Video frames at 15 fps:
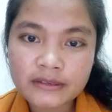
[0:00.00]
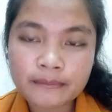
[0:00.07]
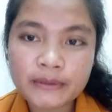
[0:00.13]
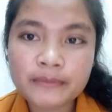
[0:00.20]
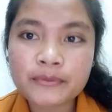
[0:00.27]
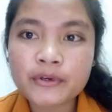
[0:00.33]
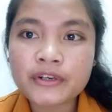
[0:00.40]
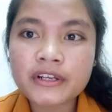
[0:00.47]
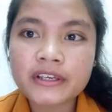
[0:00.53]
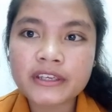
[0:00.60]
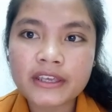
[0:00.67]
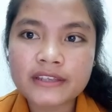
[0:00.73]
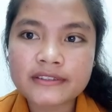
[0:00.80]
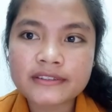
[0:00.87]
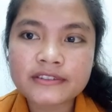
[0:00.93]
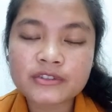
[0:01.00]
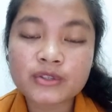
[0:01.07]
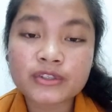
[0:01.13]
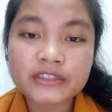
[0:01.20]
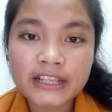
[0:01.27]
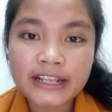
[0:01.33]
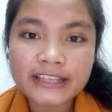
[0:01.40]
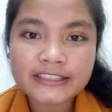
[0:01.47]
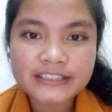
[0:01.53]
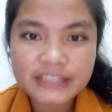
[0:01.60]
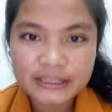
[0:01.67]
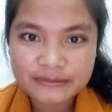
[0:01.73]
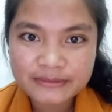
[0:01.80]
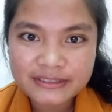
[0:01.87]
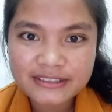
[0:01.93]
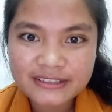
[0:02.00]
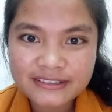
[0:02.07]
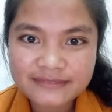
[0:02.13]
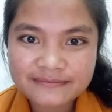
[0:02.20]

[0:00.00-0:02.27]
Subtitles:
My product is Tortilla Chips.